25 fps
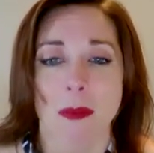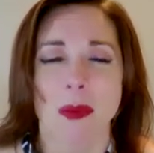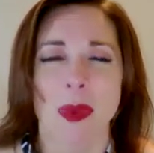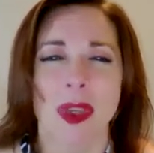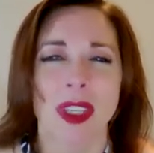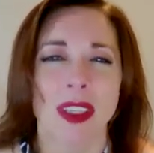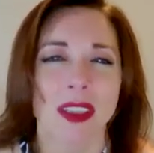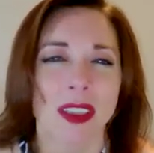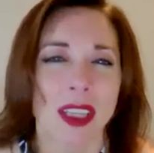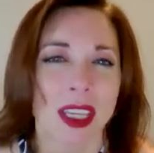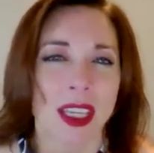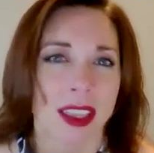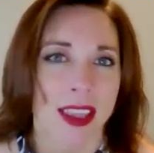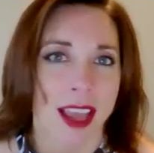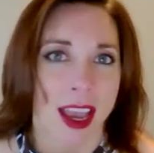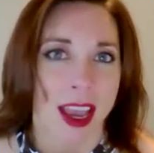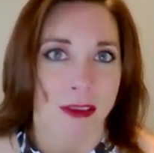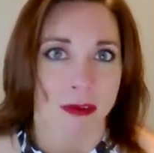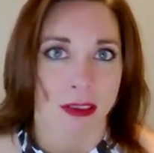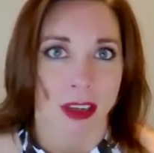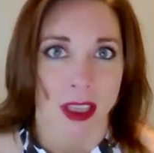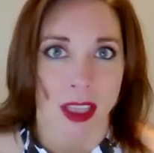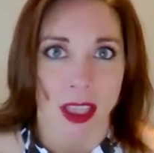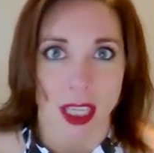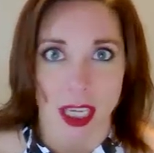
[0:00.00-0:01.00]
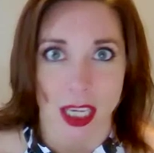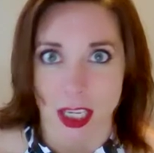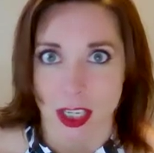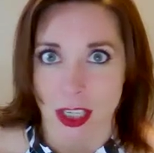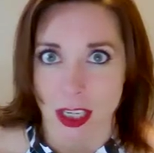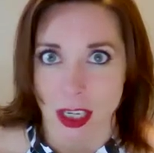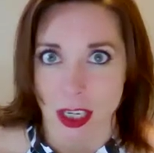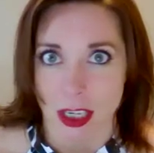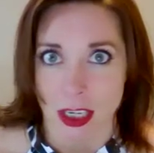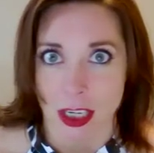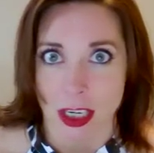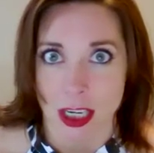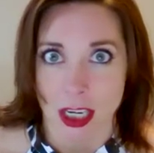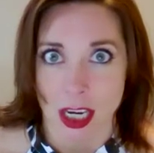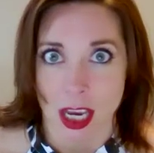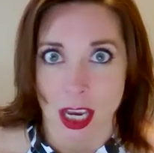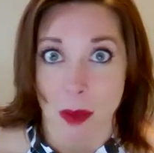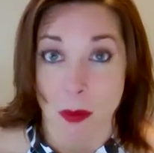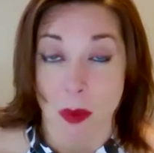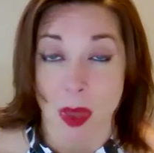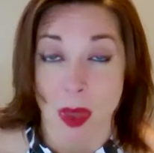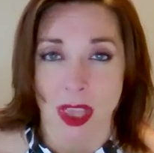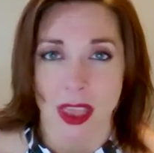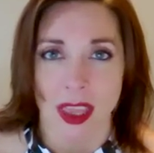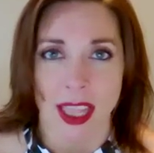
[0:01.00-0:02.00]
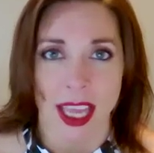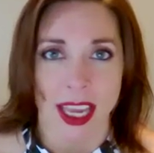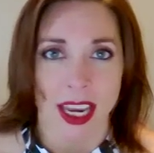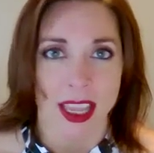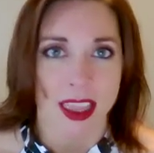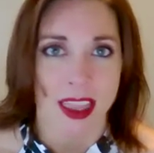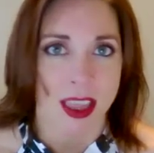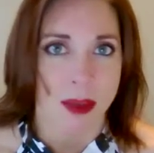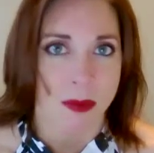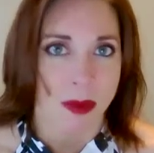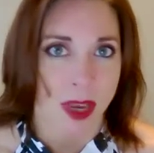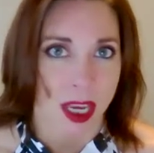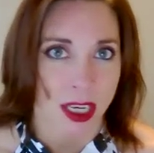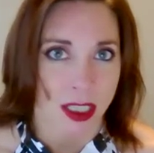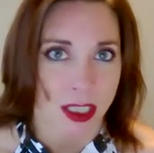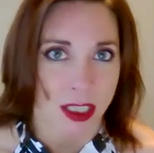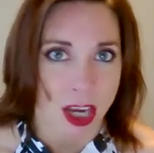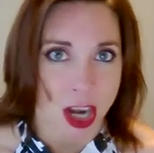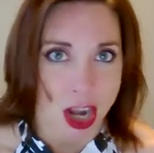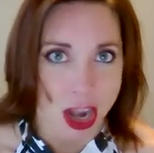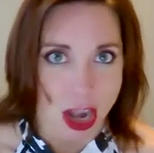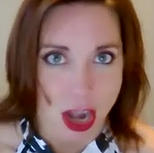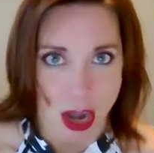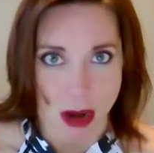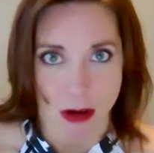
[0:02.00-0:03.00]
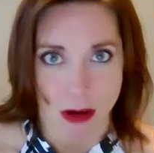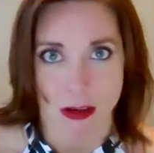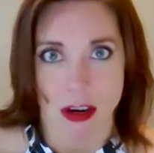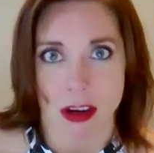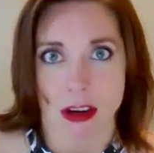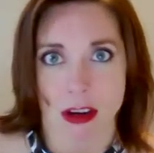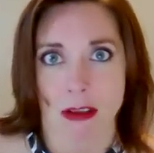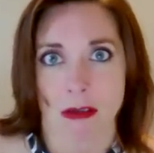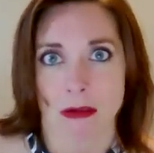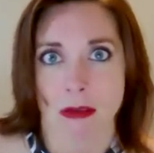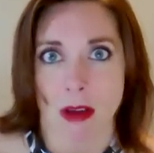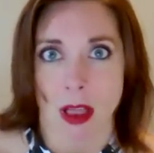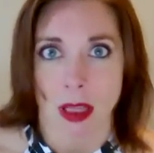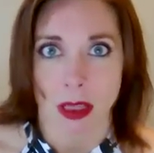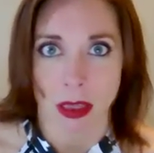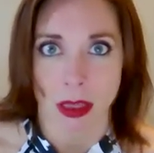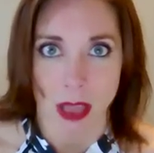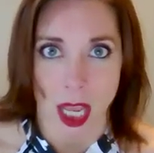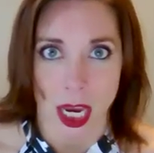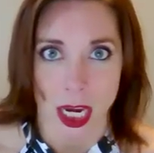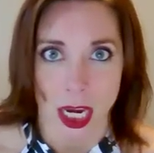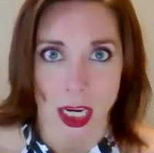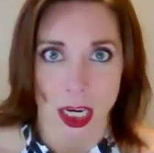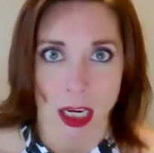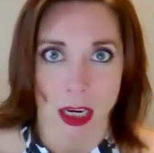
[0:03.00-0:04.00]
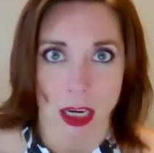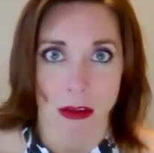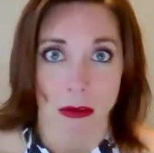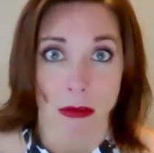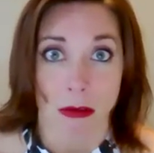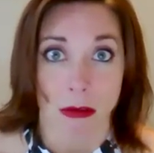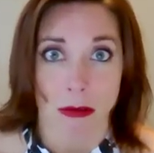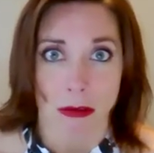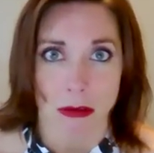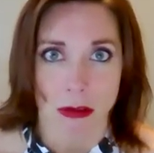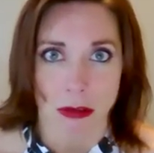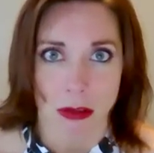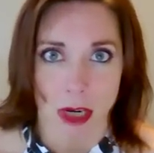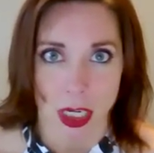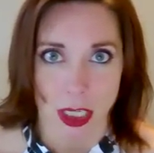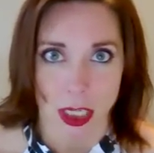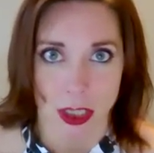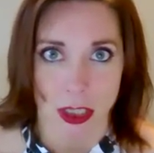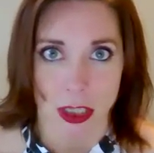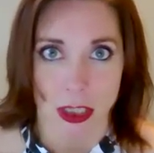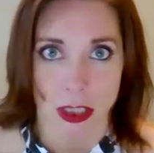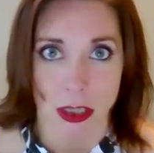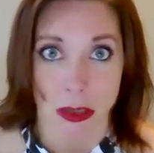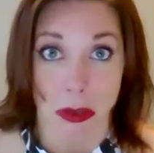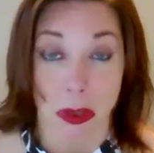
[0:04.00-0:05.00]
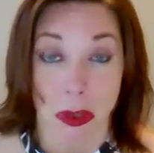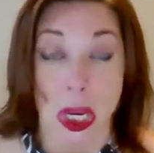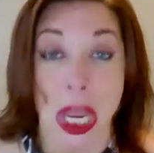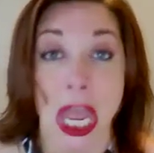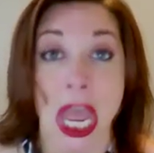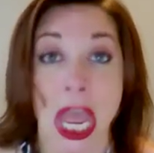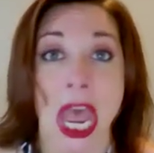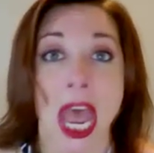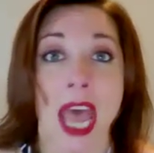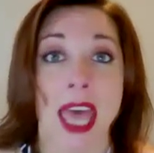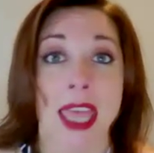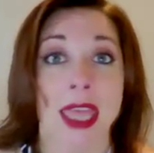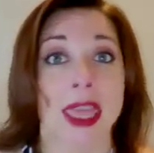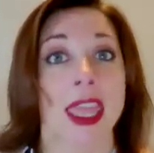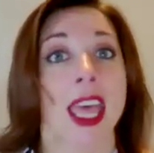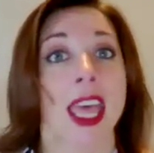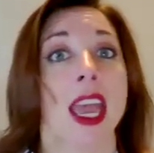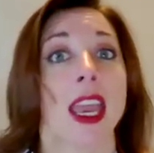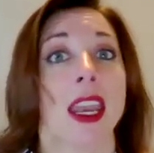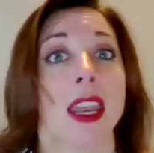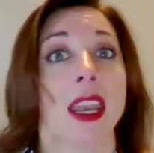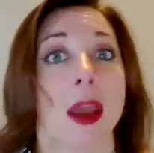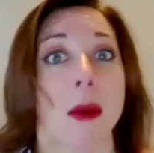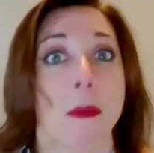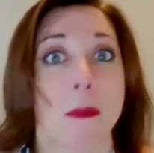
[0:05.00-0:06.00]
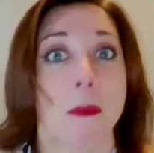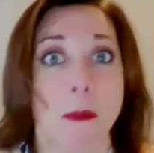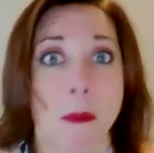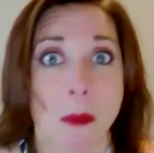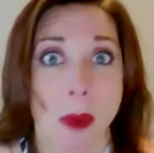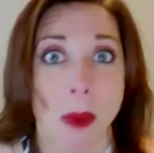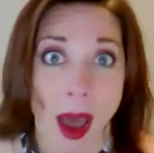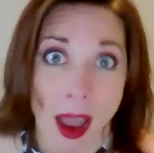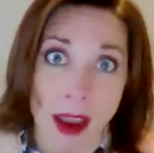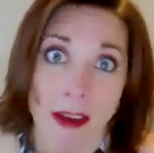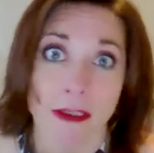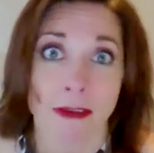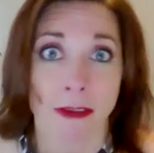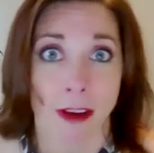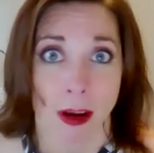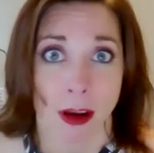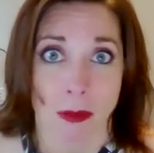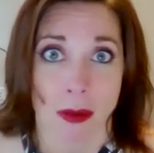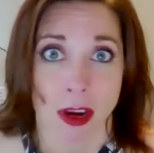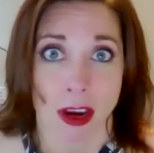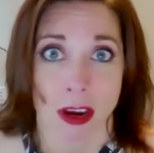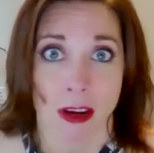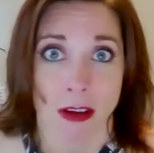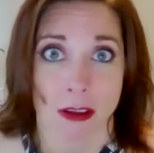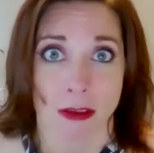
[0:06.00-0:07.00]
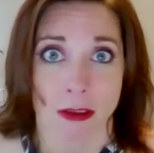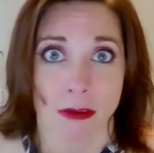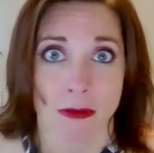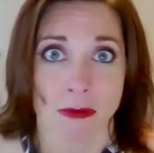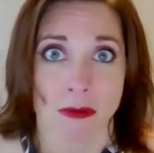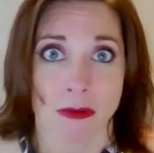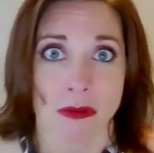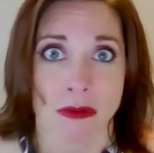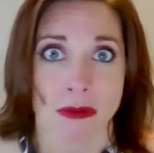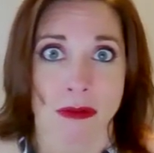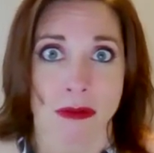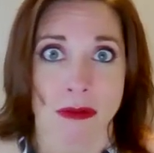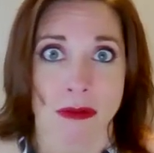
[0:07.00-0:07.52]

building that relationship, letting them get to know you, like you, trust you, and then buy from you,